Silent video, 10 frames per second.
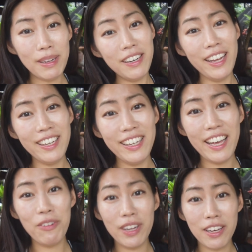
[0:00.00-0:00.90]
But
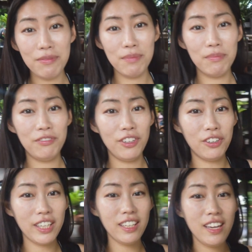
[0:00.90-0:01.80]
lately when I've been
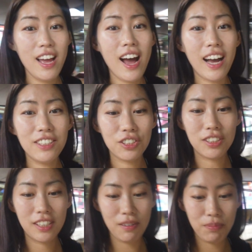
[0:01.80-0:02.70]
vlogging, I
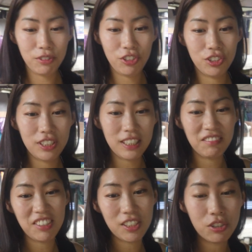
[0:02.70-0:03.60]
just keep on
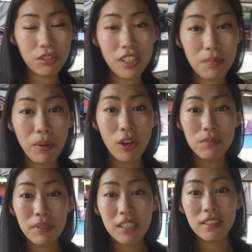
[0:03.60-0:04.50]
using this Gorilla
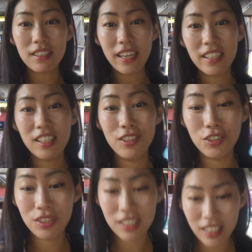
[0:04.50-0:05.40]
Pod because I can
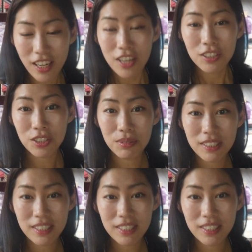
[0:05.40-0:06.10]
use it sort of